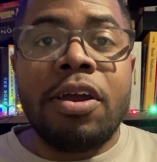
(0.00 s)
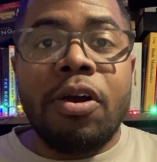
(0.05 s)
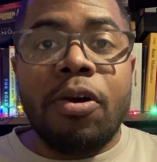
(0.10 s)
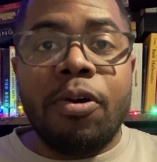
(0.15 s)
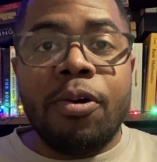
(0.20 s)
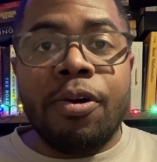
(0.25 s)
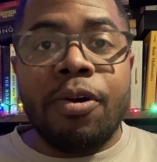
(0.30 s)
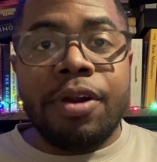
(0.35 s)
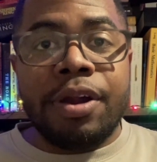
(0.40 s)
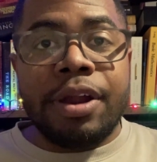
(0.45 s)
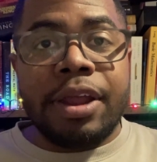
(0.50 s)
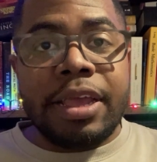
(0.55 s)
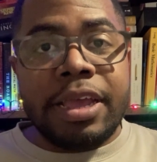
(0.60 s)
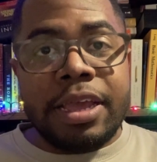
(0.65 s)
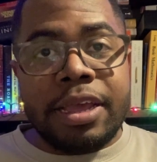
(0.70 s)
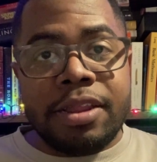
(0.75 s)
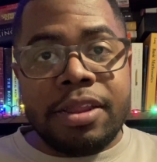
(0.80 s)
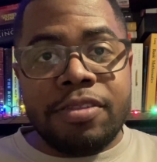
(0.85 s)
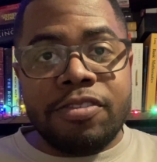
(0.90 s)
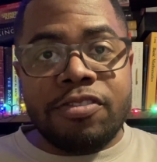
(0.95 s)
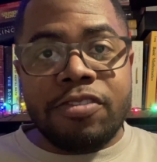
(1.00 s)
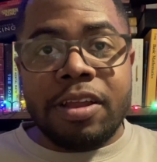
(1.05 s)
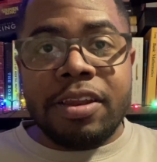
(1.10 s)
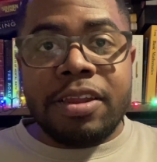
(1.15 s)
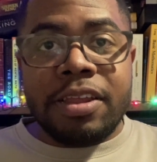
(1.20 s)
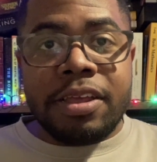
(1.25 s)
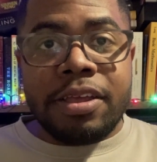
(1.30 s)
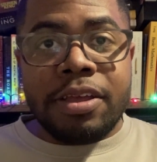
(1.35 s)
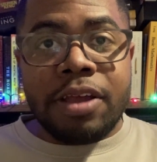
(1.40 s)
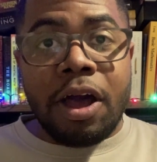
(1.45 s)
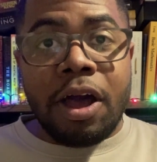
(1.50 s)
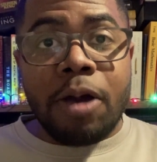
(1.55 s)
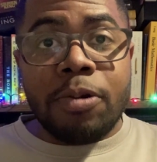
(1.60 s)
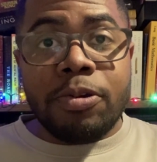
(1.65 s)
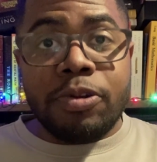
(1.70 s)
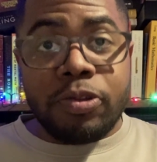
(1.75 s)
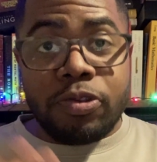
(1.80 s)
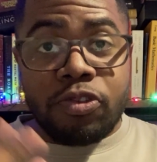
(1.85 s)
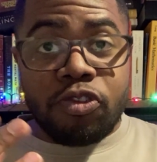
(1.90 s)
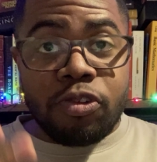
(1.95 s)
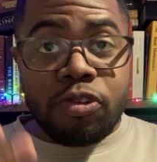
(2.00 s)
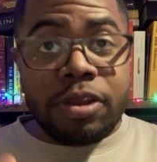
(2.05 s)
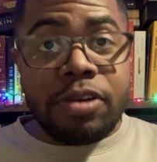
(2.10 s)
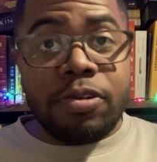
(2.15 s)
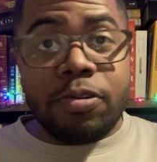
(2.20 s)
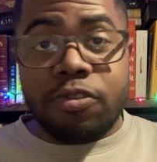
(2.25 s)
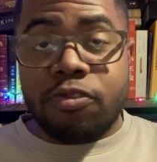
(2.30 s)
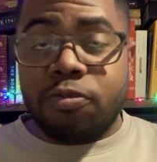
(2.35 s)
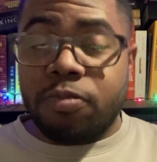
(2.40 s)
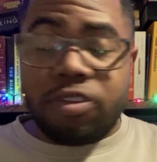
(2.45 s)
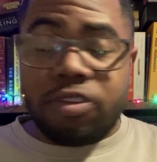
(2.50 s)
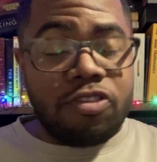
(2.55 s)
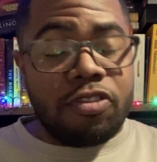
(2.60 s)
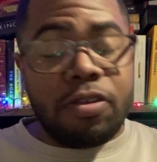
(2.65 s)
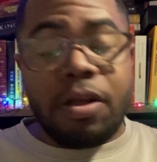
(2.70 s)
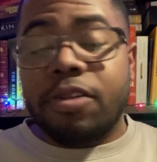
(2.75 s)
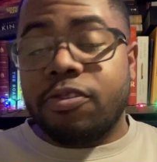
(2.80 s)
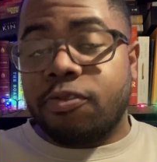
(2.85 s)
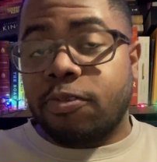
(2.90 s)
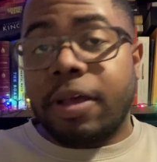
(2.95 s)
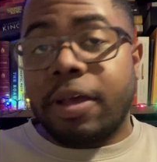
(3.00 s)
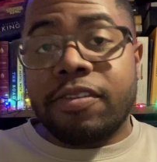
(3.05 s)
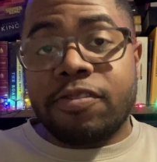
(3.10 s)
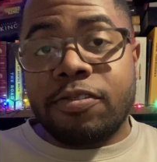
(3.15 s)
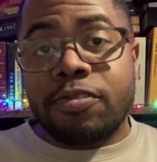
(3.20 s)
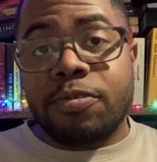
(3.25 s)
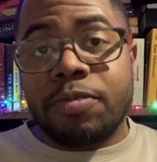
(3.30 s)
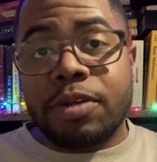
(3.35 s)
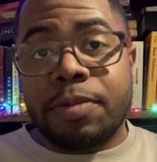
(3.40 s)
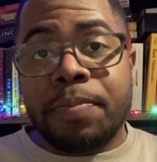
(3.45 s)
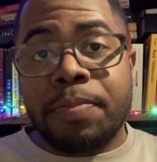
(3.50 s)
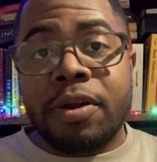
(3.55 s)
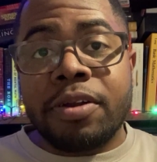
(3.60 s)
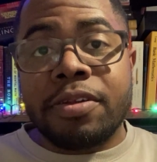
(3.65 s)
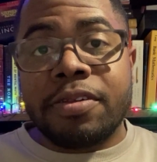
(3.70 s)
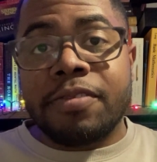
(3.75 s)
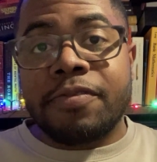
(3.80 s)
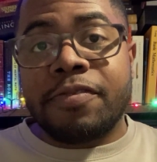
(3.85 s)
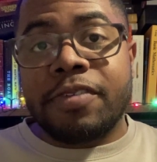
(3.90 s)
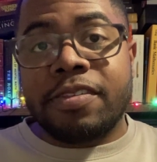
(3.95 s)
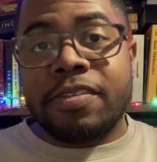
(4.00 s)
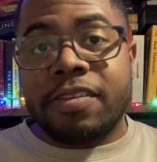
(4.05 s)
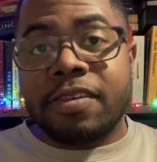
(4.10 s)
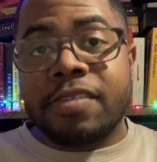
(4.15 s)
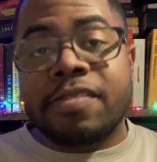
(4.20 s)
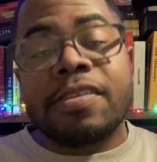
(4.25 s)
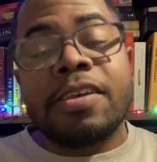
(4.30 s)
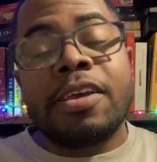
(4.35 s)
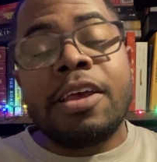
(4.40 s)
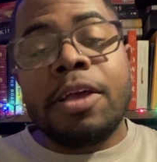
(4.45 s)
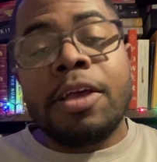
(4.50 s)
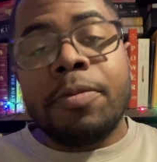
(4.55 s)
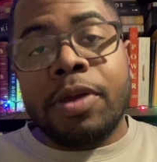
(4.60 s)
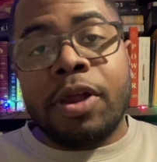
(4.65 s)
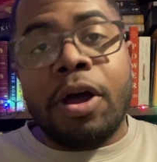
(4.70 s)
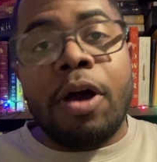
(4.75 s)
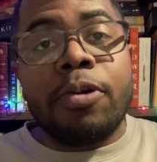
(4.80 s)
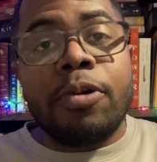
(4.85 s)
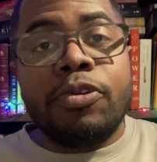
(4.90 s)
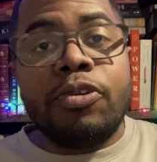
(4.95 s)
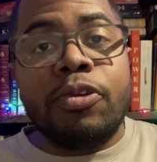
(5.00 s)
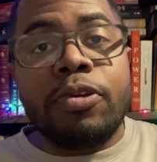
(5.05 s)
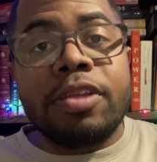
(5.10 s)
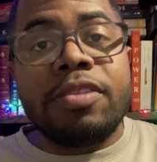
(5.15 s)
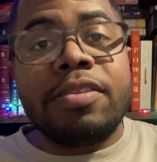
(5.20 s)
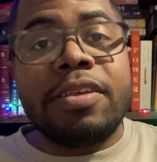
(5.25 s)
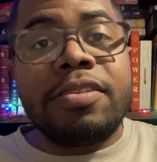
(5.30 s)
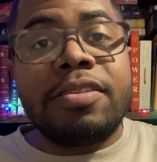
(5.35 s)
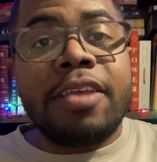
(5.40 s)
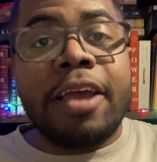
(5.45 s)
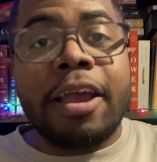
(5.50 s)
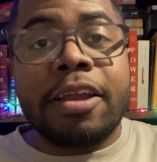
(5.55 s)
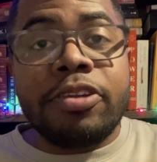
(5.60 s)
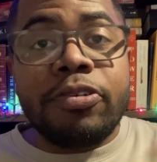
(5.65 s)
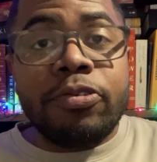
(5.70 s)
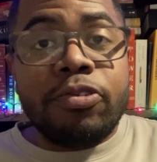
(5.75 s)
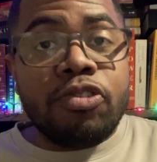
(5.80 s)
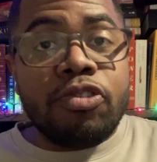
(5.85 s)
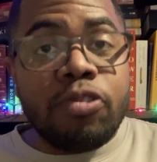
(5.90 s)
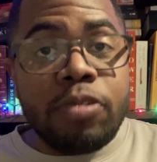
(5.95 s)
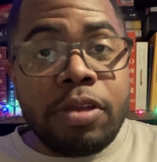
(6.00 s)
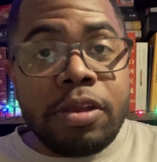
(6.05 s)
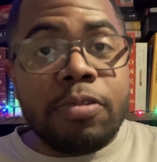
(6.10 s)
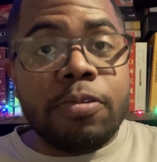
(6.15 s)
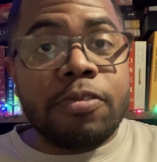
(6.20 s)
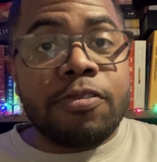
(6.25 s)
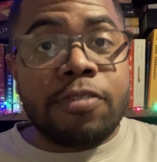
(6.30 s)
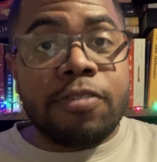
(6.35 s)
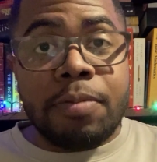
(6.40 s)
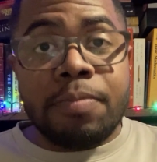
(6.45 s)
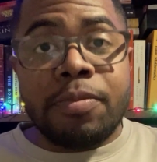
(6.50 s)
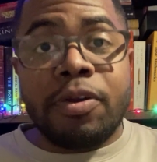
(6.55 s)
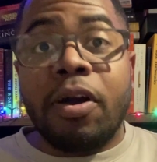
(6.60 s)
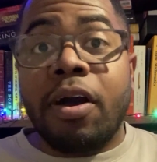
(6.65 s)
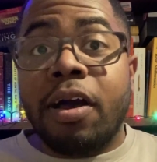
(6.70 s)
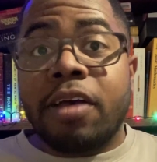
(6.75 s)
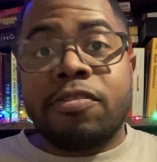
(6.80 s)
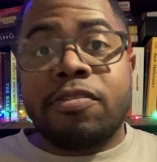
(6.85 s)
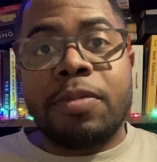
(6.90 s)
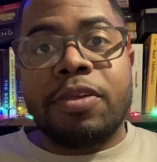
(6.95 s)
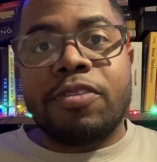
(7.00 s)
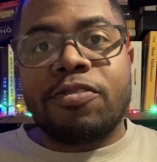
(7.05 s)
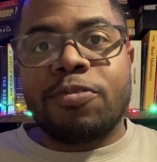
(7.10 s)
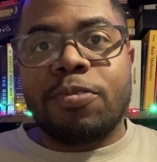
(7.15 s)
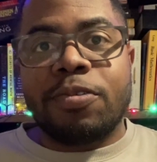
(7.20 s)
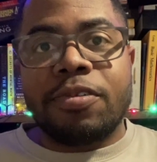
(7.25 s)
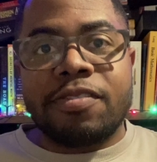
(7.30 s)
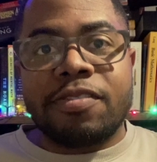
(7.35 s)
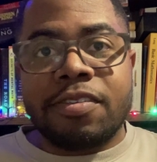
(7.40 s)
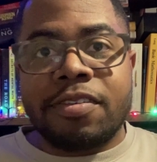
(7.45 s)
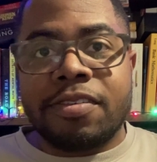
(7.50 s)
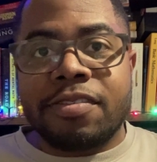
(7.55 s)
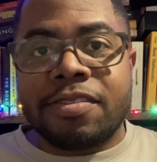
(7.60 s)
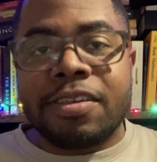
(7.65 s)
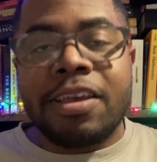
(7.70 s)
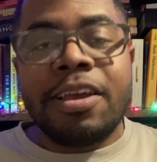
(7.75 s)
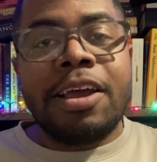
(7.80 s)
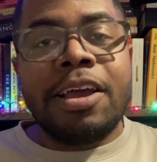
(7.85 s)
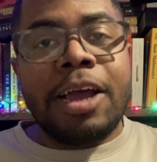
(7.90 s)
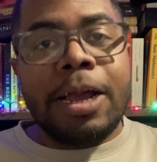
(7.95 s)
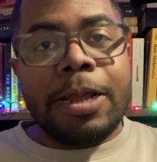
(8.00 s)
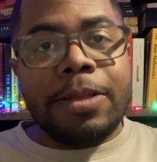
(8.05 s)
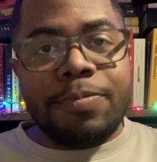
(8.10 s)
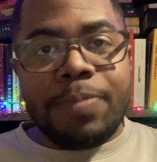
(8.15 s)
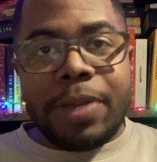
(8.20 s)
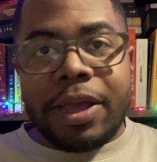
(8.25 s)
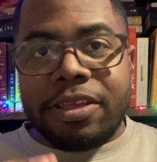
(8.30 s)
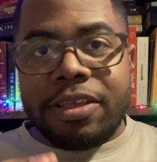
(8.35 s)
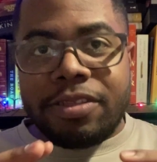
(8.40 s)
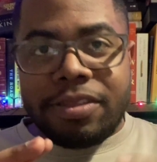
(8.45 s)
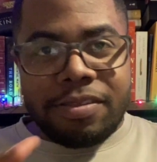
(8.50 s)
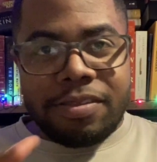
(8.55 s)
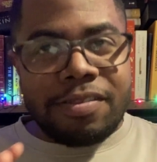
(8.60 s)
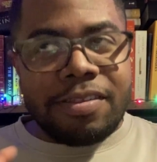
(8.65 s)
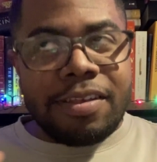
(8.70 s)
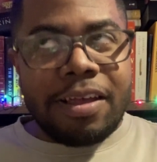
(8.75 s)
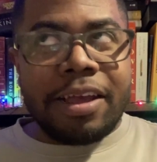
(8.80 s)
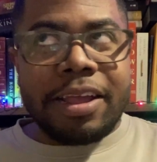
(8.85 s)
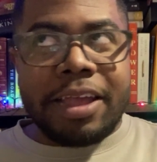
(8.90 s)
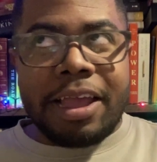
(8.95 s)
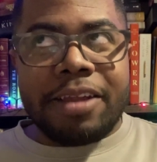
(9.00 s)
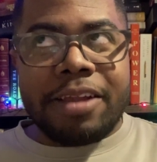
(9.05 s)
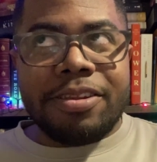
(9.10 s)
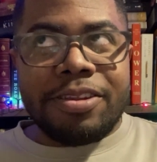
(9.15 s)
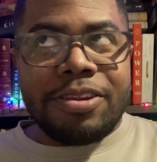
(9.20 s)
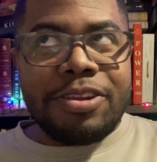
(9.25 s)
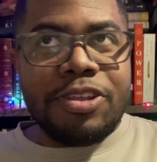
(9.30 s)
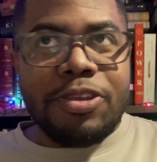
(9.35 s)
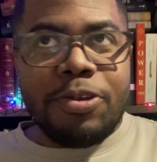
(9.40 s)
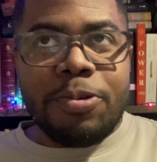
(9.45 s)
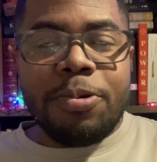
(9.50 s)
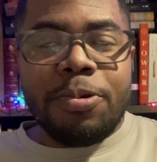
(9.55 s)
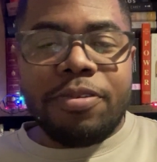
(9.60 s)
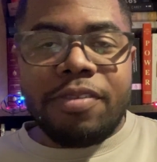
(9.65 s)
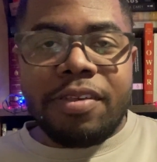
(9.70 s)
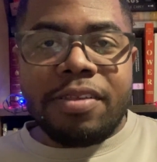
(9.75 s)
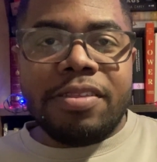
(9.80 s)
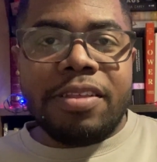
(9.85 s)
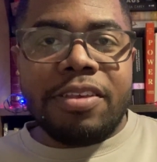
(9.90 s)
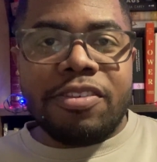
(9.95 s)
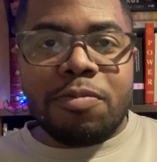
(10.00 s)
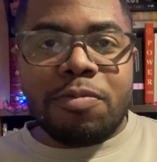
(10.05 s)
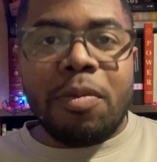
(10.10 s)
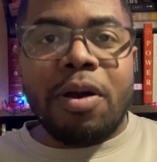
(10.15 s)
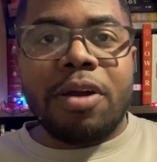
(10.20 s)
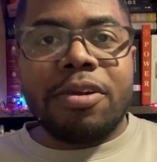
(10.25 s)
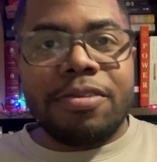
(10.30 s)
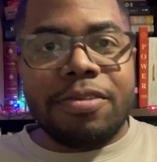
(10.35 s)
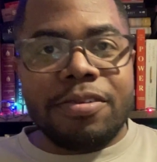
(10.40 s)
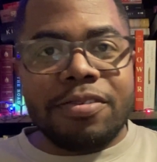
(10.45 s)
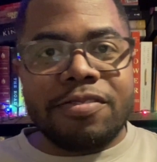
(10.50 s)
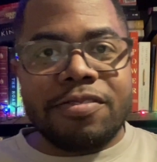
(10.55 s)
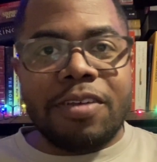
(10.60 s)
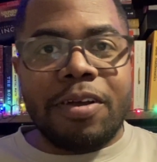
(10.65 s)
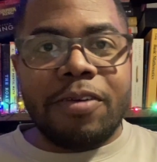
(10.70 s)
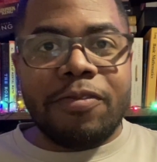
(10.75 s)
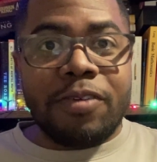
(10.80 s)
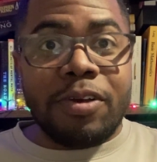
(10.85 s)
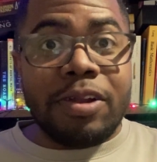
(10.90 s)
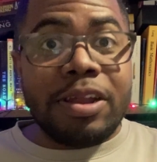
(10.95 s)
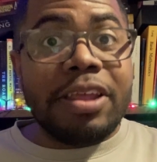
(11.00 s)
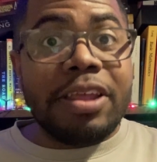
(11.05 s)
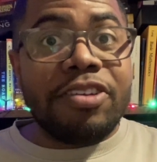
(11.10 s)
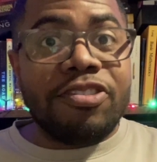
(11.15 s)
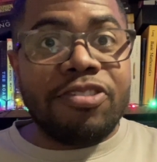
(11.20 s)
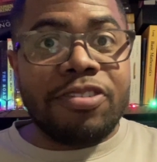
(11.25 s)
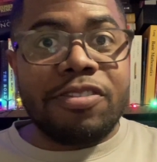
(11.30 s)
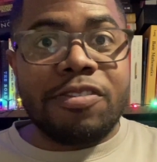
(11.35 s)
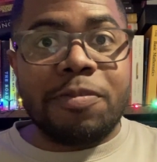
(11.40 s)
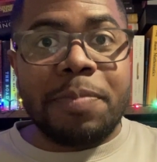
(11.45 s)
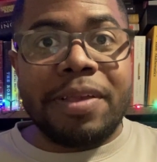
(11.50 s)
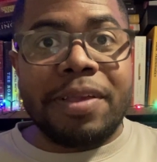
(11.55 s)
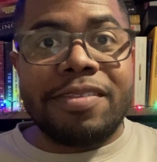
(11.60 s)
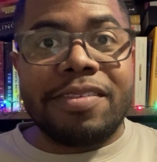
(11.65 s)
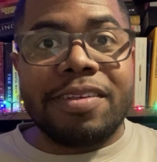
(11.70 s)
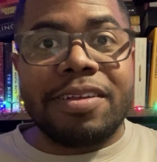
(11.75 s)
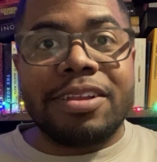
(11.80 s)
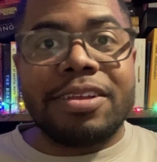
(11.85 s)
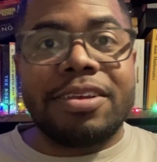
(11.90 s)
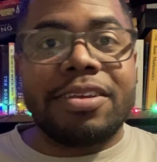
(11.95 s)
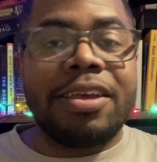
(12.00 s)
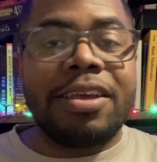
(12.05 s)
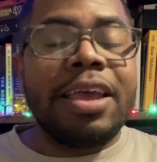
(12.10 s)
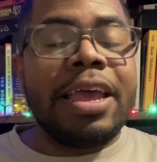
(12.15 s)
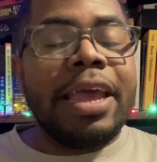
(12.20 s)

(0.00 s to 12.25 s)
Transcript: or in studying how neutrinos, which also has to do with particle physics, but how you can detect neutrinos from cosmic sources by, again, using these models of collisions, basically.